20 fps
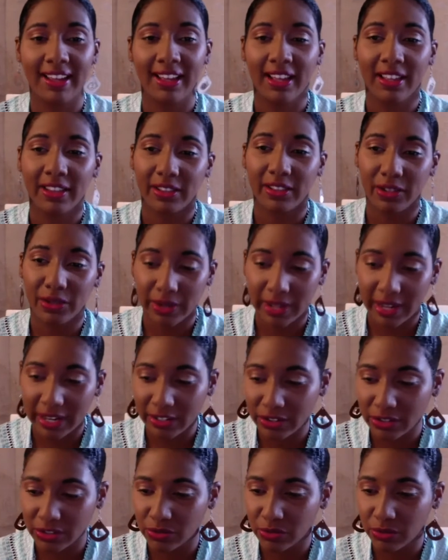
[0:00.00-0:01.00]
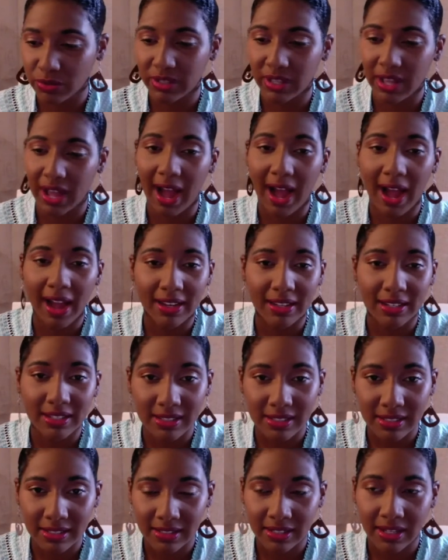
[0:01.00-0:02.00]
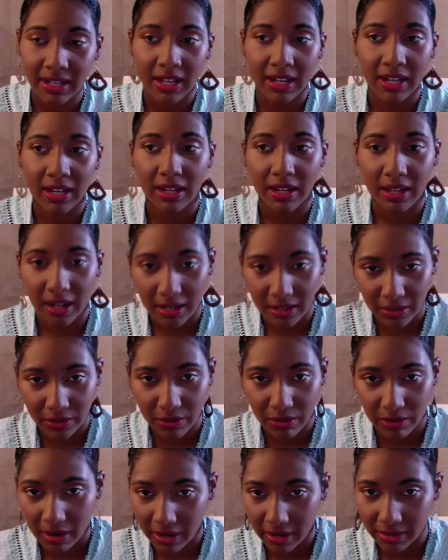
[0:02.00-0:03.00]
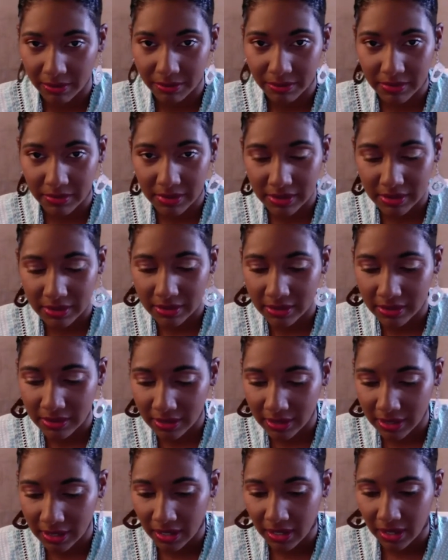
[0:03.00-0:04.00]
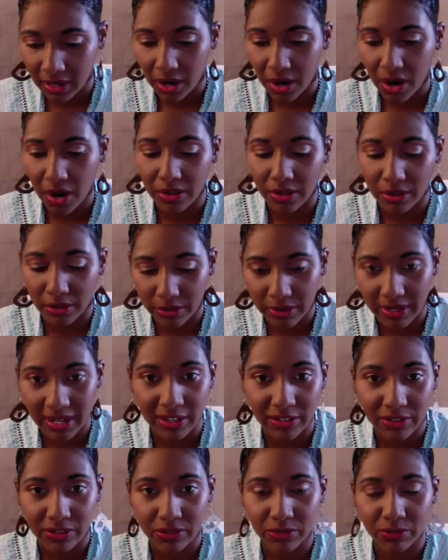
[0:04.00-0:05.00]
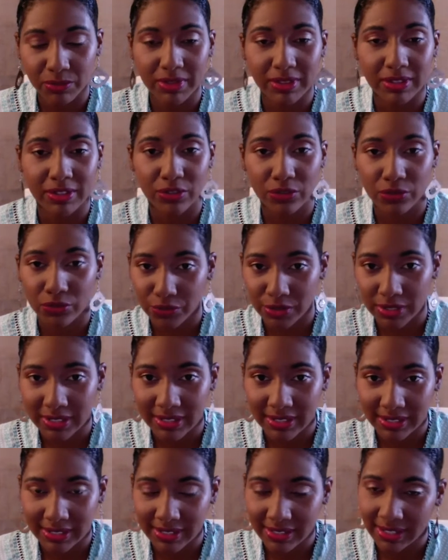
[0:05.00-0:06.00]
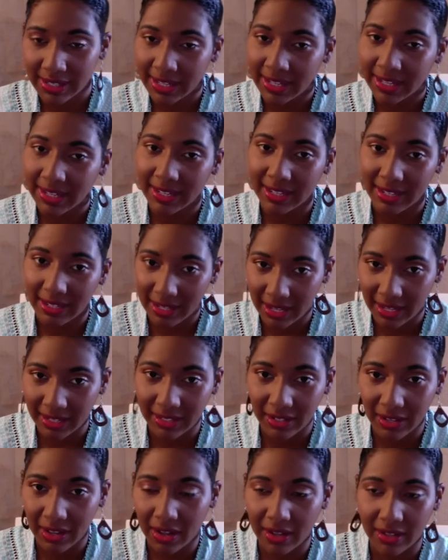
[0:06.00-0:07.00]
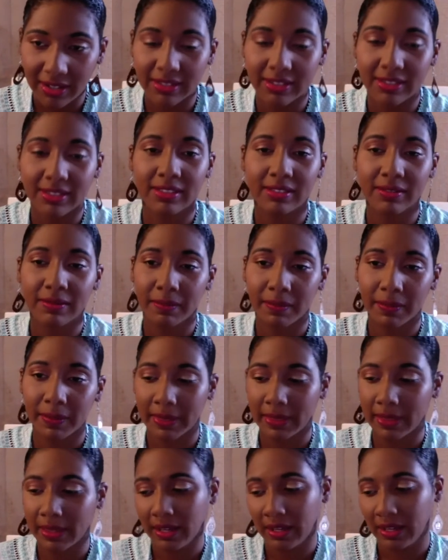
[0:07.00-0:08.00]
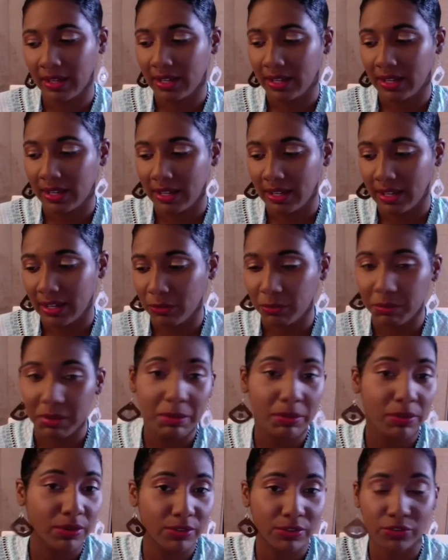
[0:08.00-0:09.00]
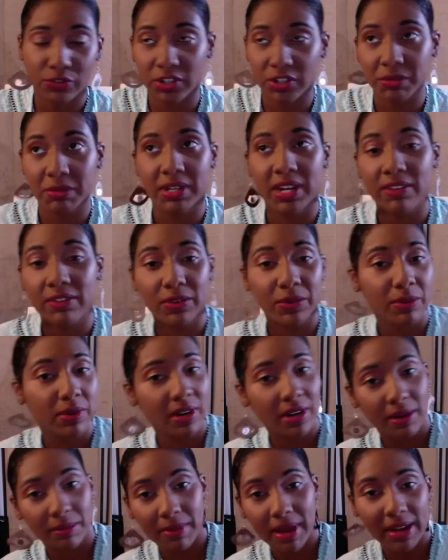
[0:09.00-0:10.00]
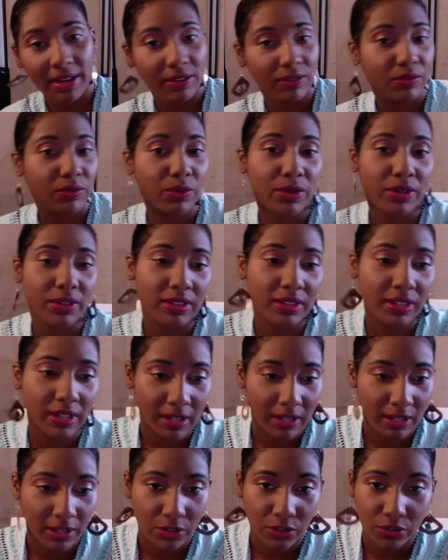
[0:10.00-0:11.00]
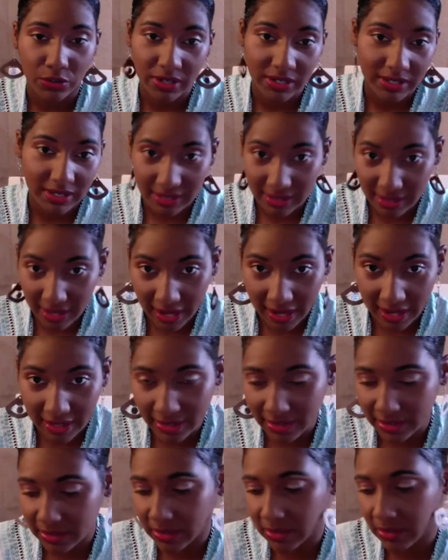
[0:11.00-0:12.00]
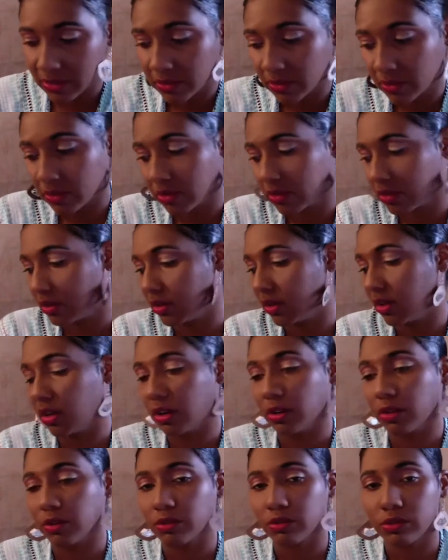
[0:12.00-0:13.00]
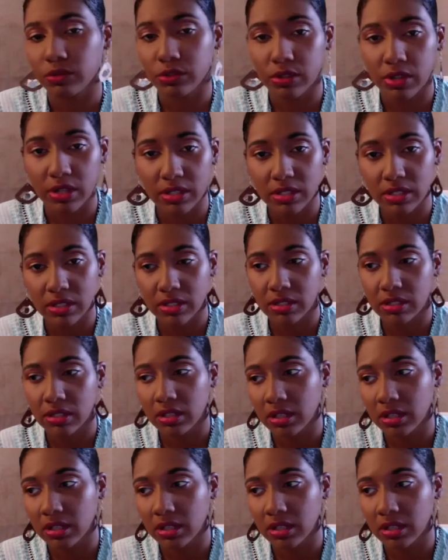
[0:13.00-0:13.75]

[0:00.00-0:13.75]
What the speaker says: the locations with the highest gun crimes are the locations with the strictest gun laws. When people are screaming everywhere, back and forth, trust the science, trust